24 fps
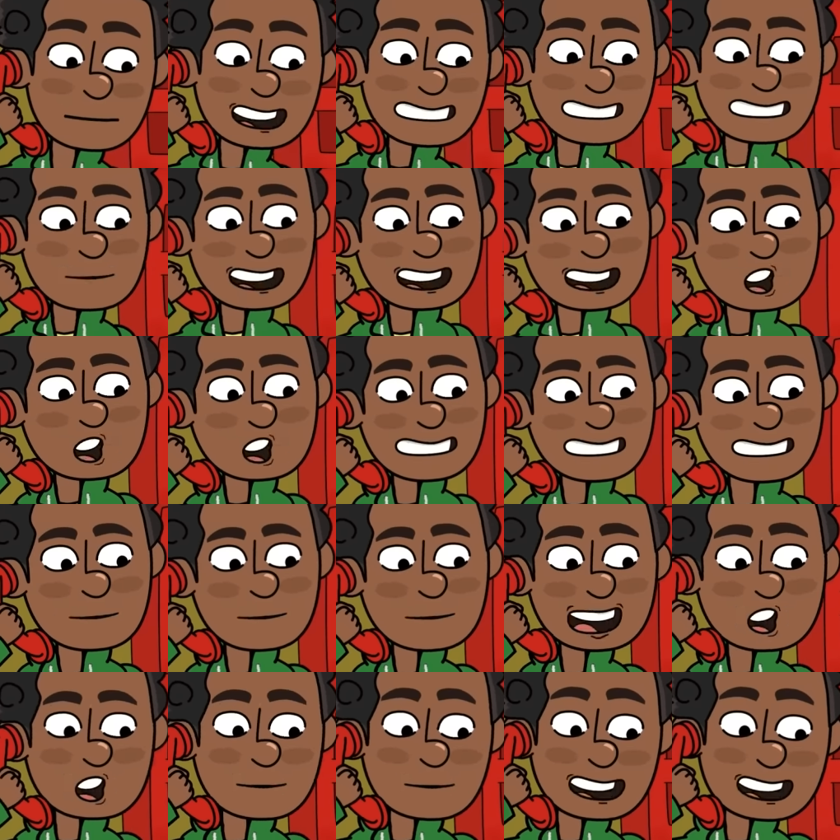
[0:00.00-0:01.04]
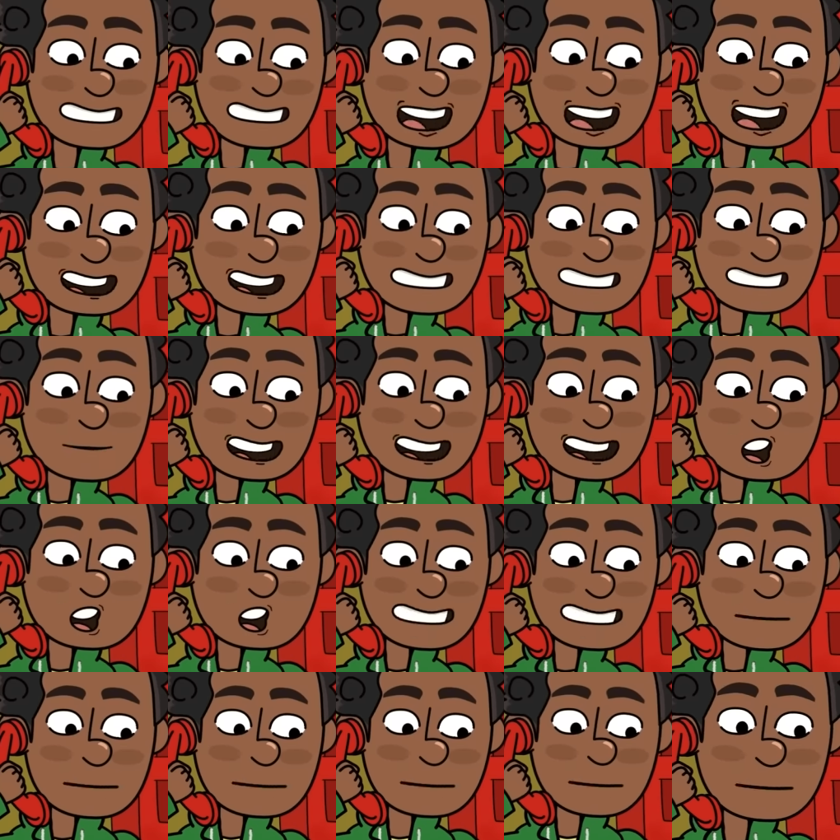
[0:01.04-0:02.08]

Bring the bag to the bowling alley tonight.